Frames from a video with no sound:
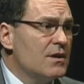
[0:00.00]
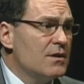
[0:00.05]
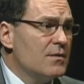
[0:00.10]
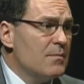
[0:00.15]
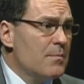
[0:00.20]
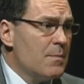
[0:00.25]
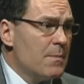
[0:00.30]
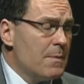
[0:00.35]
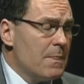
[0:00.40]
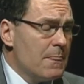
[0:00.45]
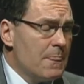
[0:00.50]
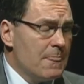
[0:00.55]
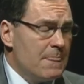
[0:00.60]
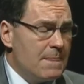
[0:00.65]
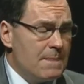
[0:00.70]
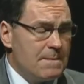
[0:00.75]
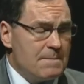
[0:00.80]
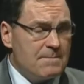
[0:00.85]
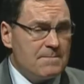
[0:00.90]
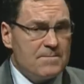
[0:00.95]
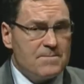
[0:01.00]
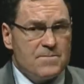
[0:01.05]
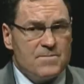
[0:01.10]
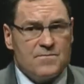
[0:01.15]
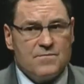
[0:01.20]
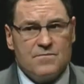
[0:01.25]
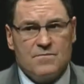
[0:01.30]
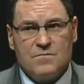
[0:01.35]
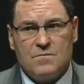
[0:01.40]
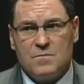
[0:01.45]

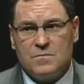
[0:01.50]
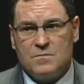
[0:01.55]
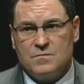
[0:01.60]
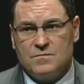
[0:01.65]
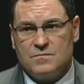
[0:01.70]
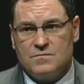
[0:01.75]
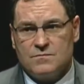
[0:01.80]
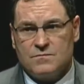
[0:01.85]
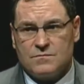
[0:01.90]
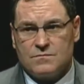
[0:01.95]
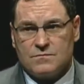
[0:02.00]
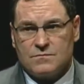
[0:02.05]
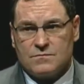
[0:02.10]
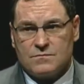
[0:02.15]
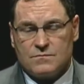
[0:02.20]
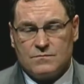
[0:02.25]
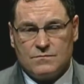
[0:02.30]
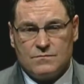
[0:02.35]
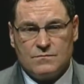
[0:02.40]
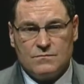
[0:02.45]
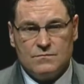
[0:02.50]
[no speech]